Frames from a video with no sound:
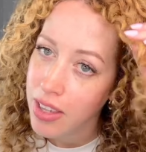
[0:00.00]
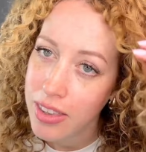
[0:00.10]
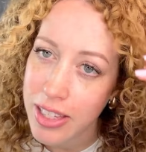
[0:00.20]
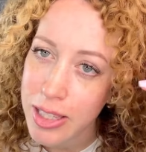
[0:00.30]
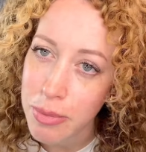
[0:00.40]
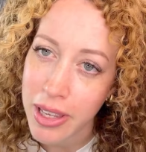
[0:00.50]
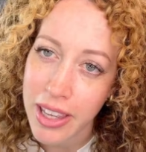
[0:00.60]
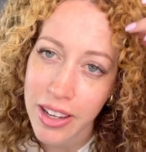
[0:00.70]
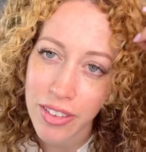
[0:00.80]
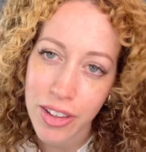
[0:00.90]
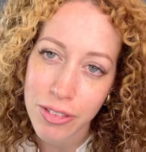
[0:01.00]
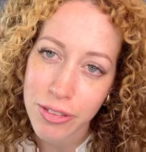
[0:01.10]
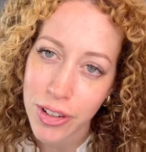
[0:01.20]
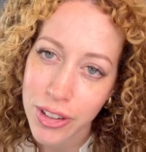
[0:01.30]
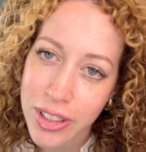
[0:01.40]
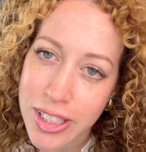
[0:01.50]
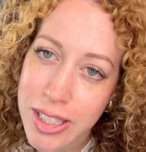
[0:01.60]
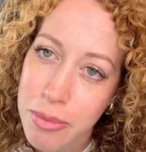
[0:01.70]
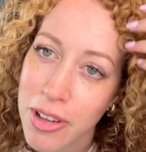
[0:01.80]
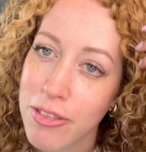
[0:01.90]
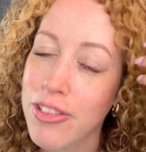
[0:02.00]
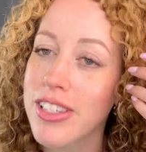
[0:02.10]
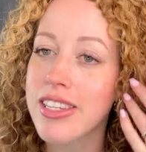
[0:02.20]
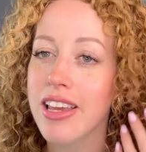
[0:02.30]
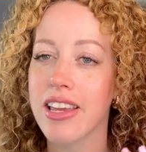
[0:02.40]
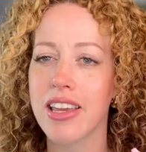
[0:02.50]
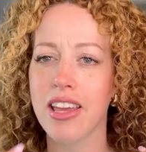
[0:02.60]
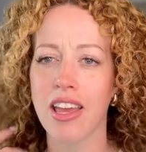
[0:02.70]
this bit here at the front is a bit frizzy.